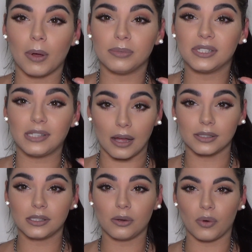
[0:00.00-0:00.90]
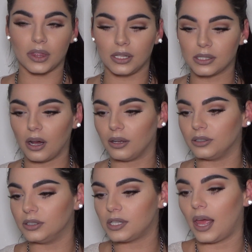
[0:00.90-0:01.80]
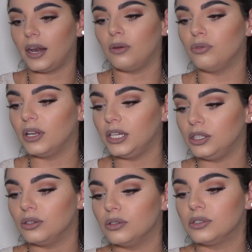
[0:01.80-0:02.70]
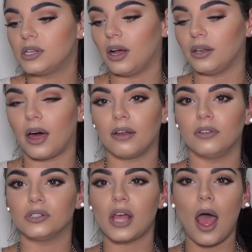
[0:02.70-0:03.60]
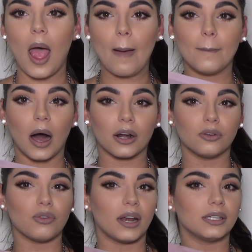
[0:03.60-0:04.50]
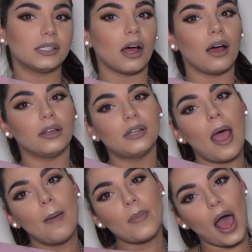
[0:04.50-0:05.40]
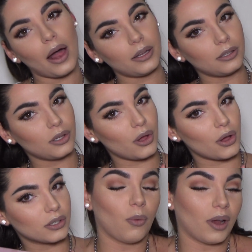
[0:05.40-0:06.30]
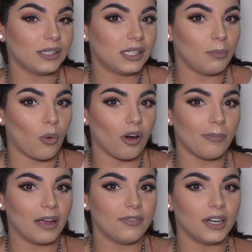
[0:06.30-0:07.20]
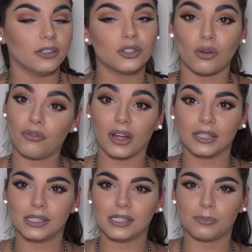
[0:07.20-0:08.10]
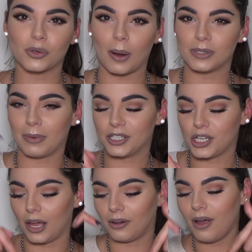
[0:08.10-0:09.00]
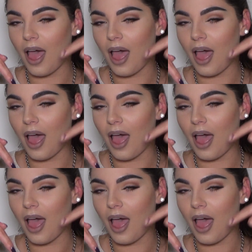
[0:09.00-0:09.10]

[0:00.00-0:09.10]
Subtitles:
obsessed with these colors and I really used a lot of those modern renaissance palette look. If you want to see more of my videos, don't forget to subscribe to my channel